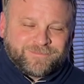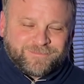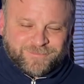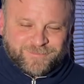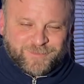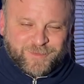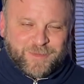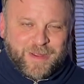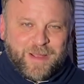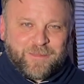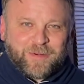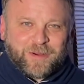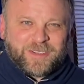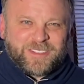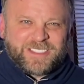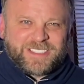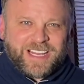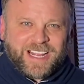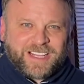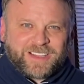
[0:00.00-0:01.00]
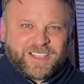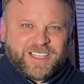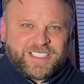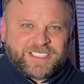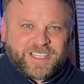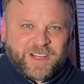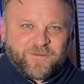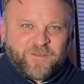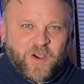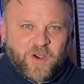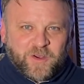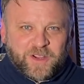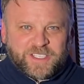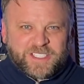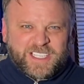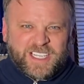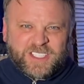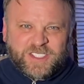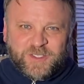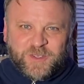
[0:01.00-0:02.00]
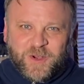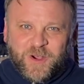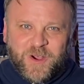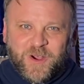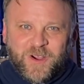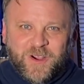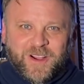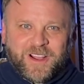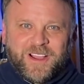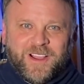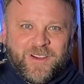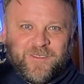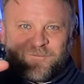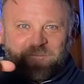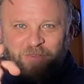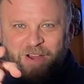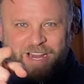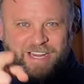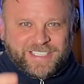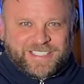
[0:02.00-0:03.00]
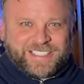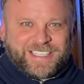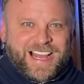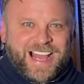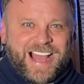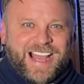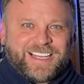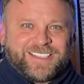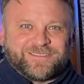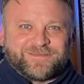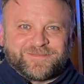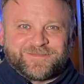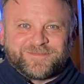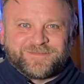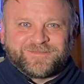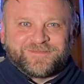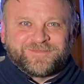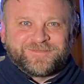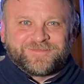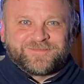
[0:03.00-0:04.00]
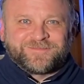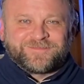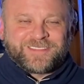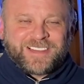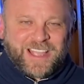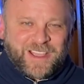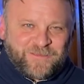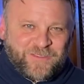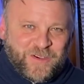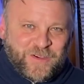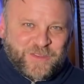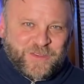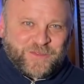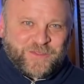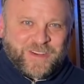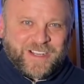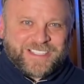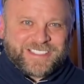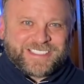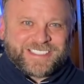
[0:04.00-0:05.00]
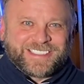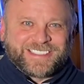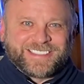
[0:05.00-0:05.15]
Remember, stay clean, stay focused, stay strong. Frankenstein. Have fun with your friends.